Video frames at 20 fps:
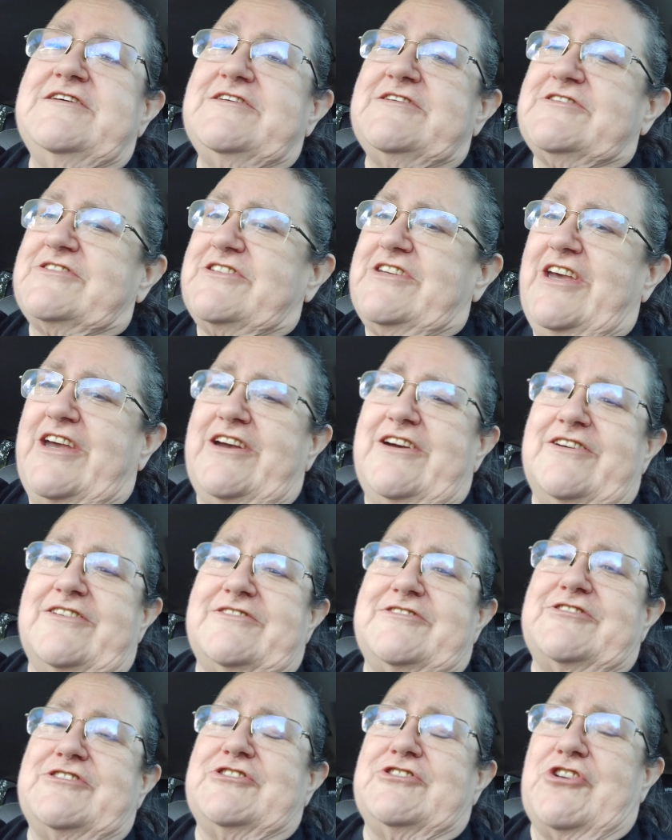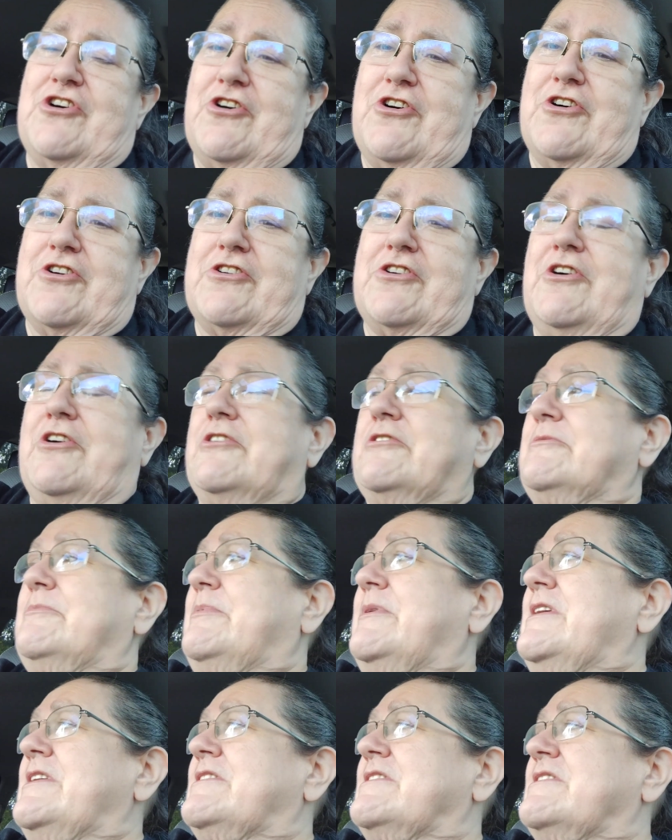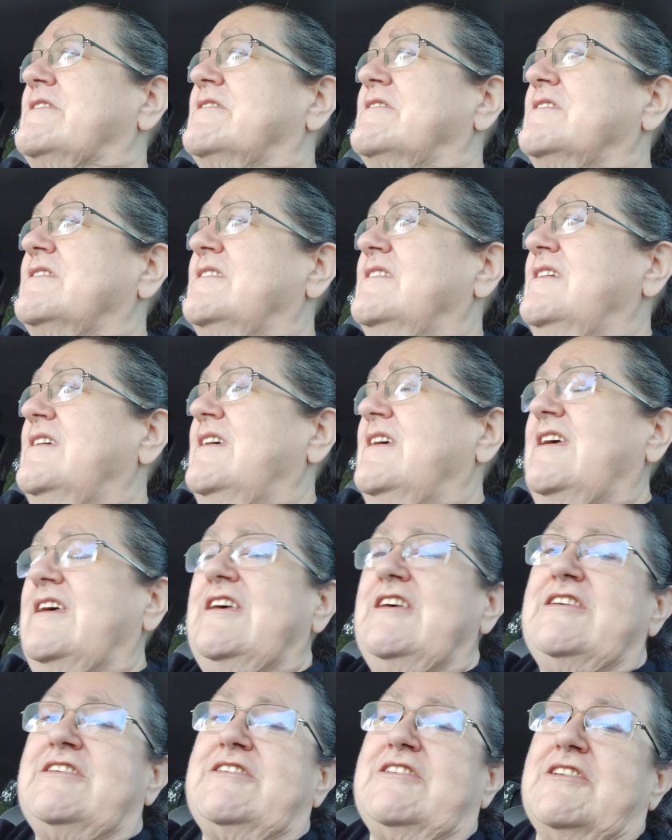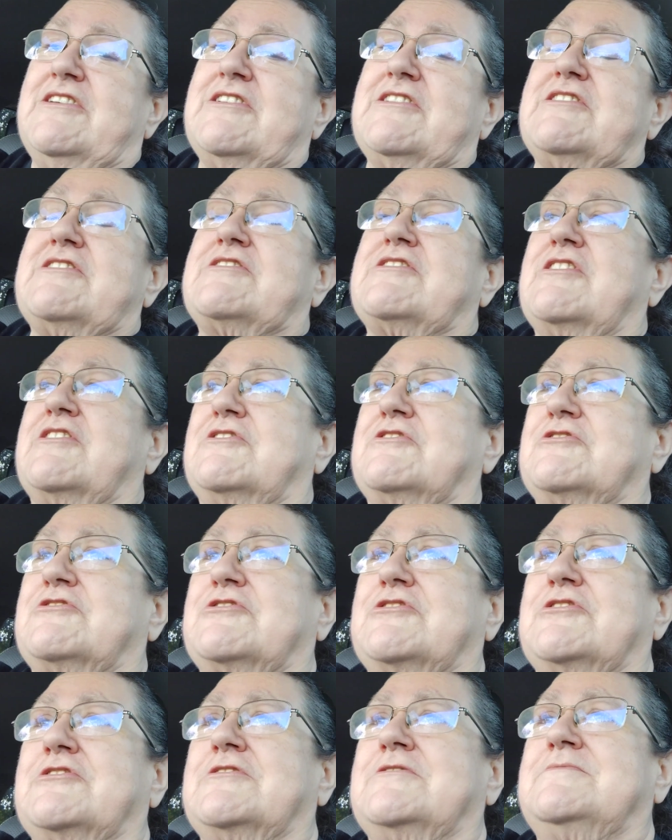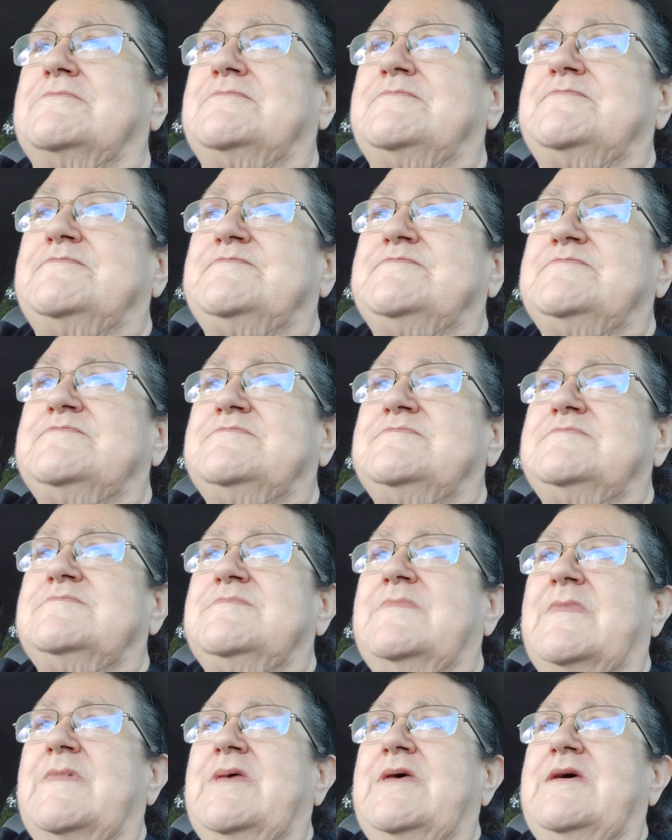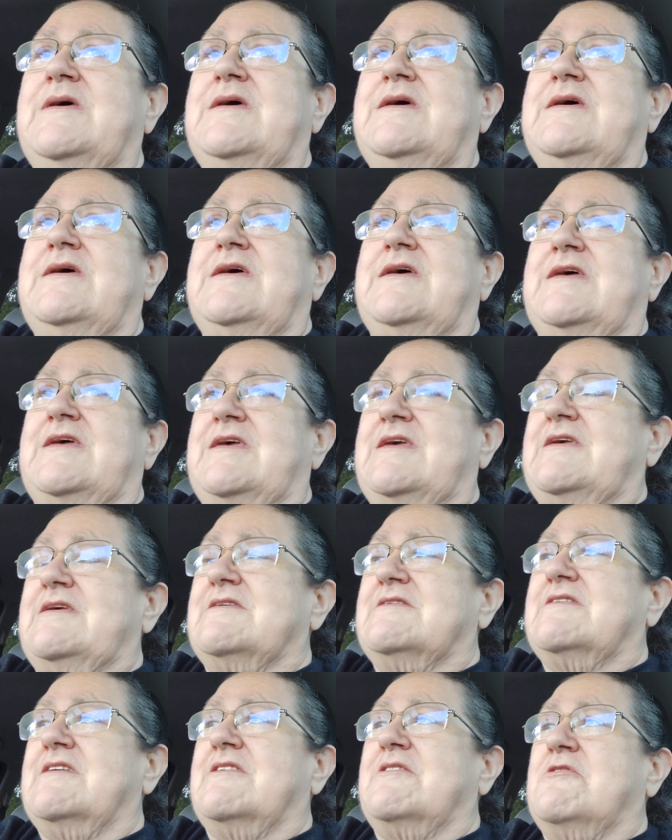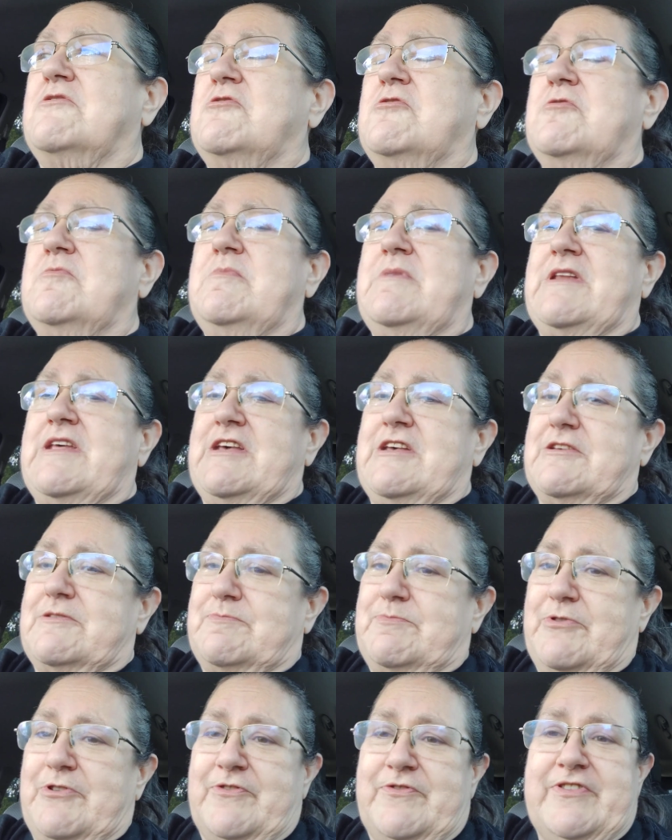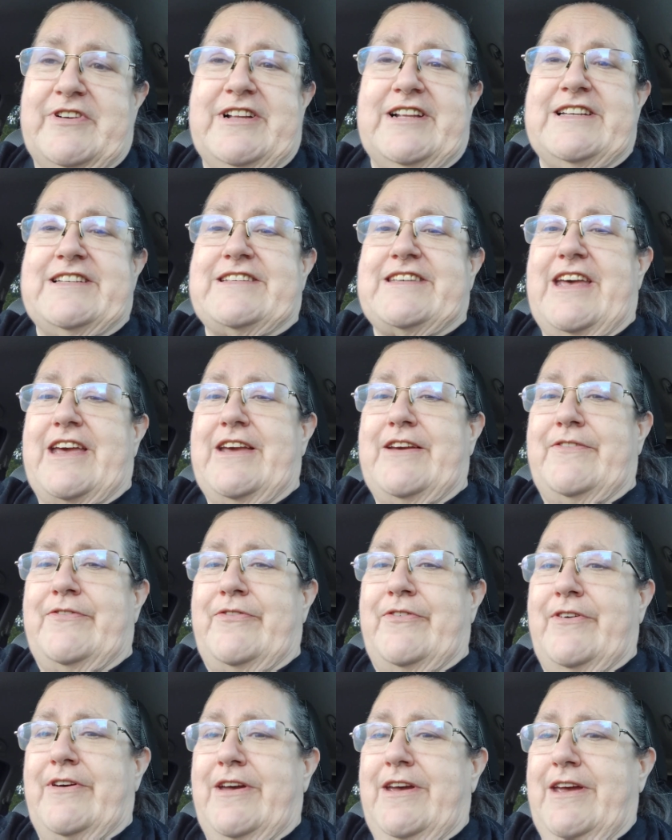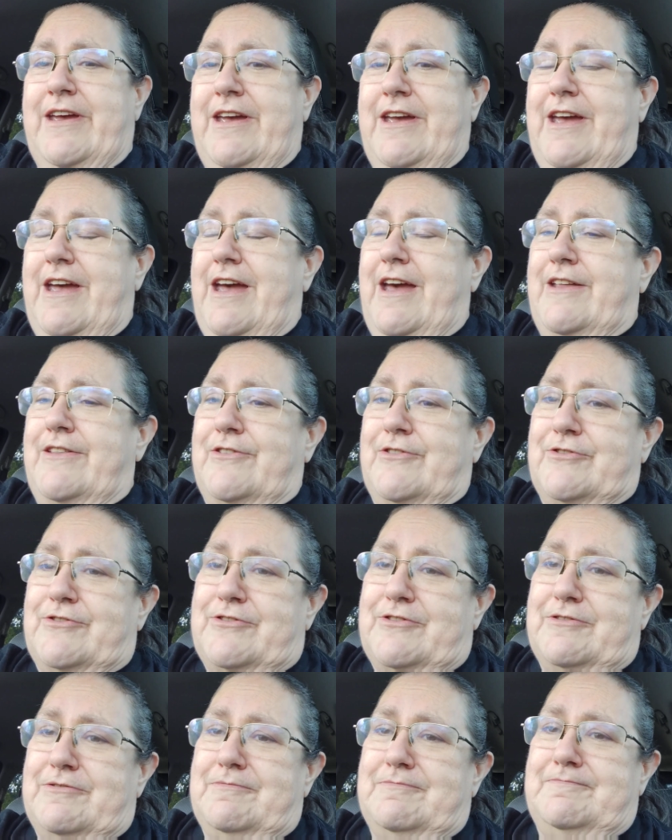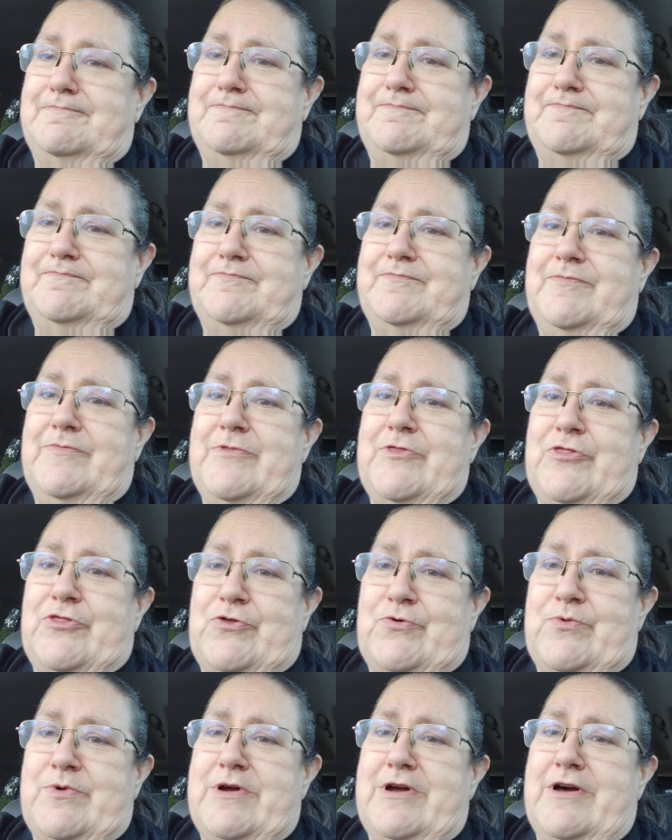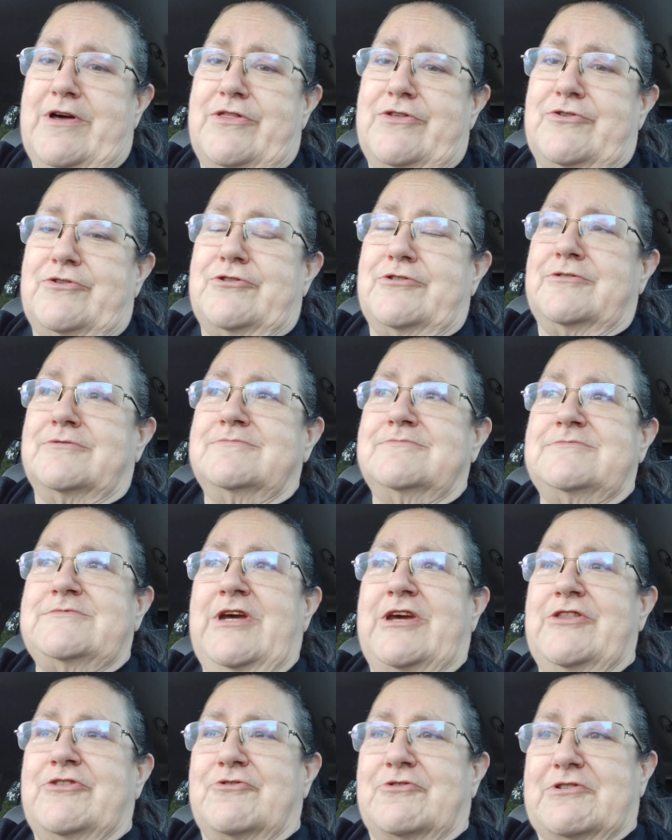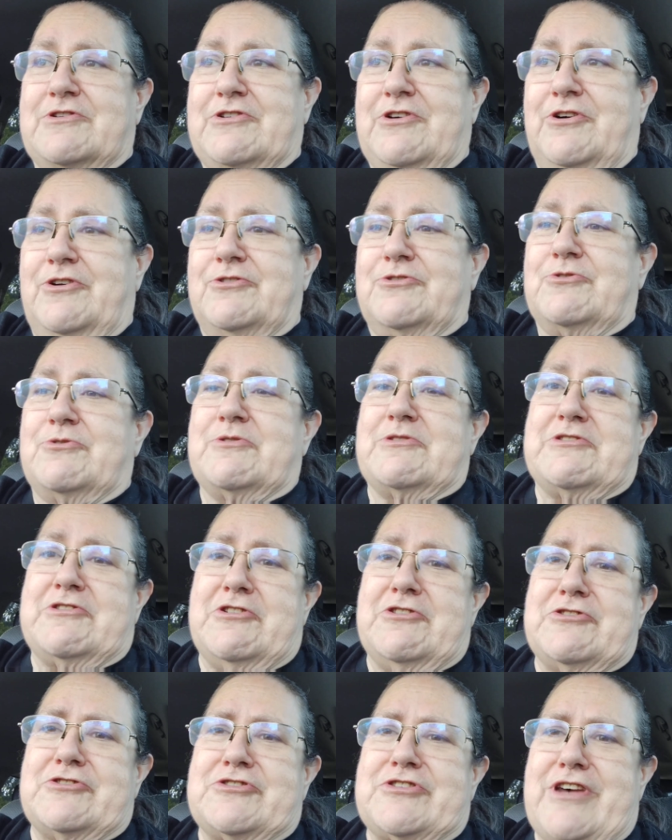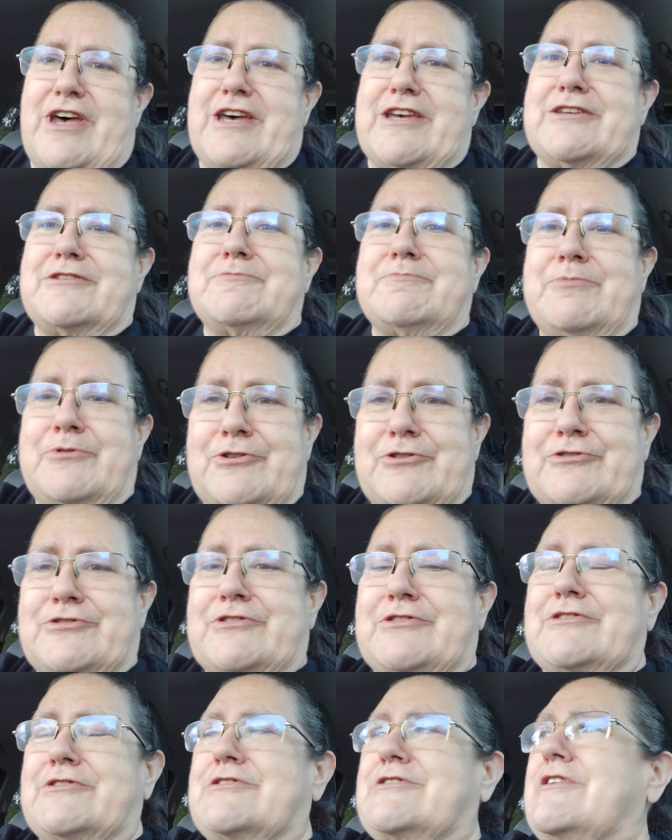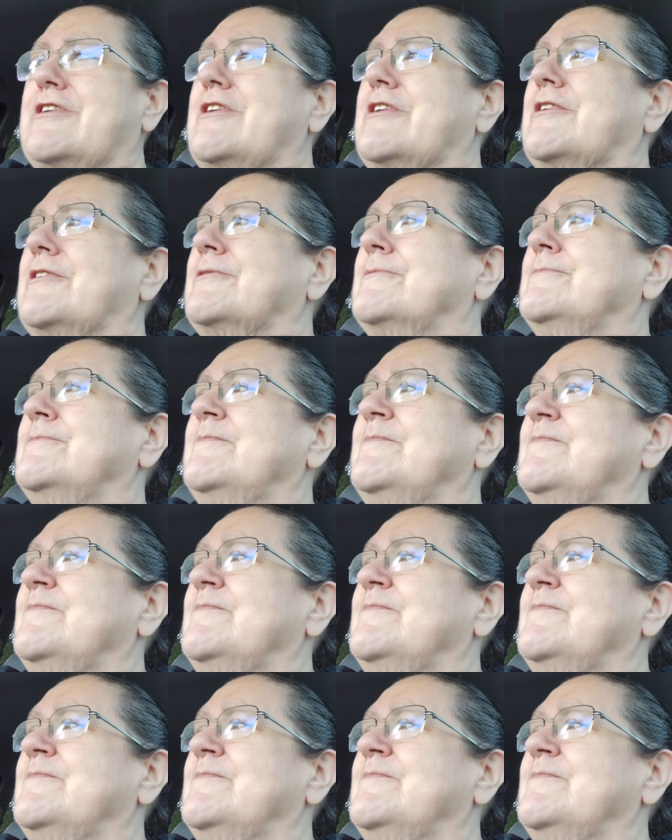Scared the dog all to pieces. He's still in his thunder shirt. And he is at home, and he is perfectly safe, and there's 3 other either adult or adult-sized persons there.